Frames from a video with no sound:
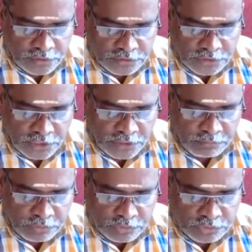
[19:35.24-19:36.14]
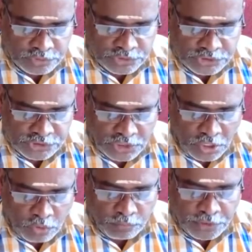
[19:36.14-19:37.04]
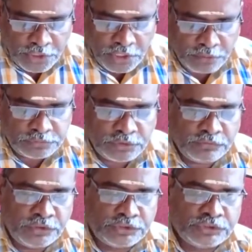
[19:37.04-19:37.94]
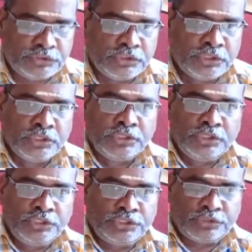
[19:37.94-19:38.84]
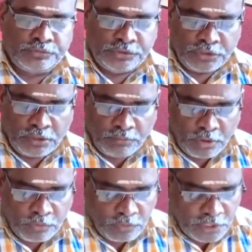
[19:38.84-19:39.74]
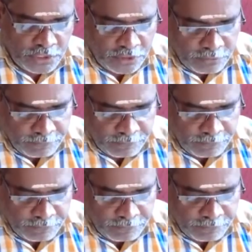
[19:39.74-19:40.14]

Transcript: is enabled to see how many observation is to be above and